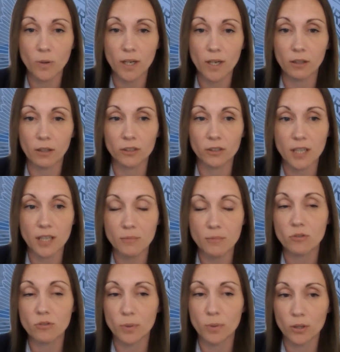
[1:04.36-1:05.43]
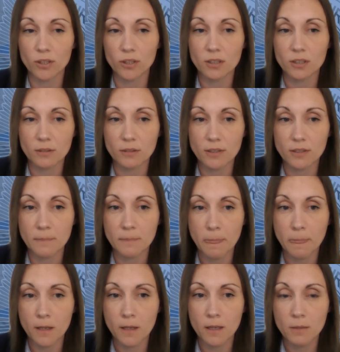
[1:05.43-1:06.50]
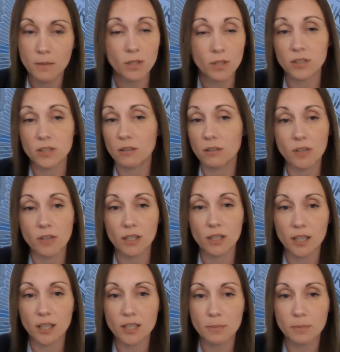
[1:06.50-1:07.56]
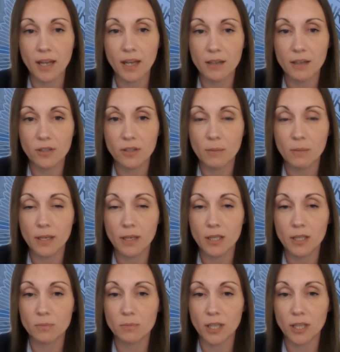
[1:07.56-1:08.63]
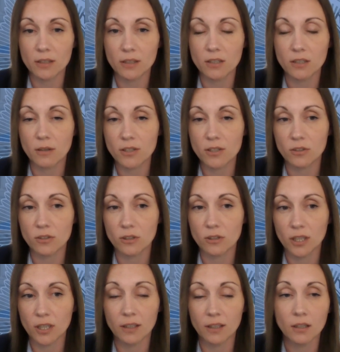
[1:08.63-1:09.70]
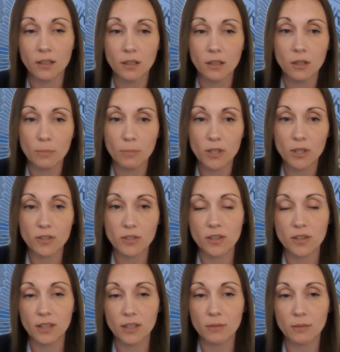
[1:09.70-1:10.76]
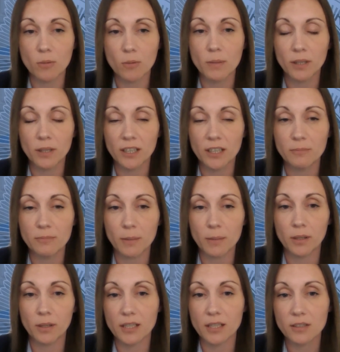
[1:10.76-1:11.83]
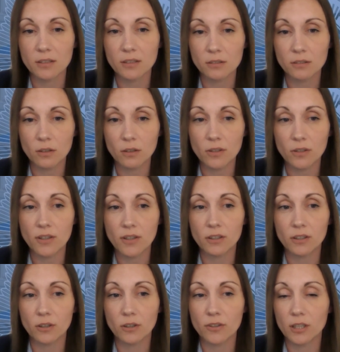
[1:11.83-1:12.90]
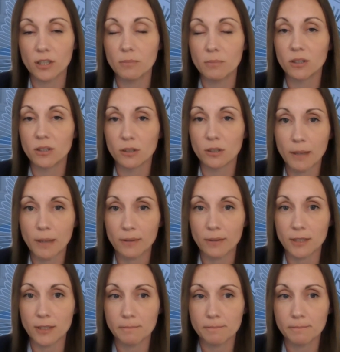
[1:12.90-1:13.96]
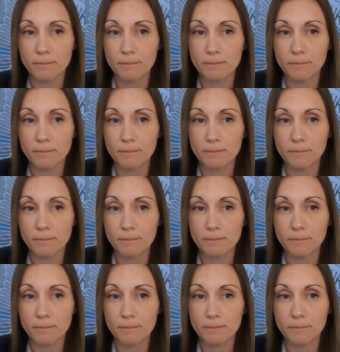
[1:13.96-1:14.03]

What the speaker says: wait a long time to report it to us because they don't recognise the behaviour they're being subjected to as stalking, or because they think they won't be believed by police, or they think that nothing can be done about it.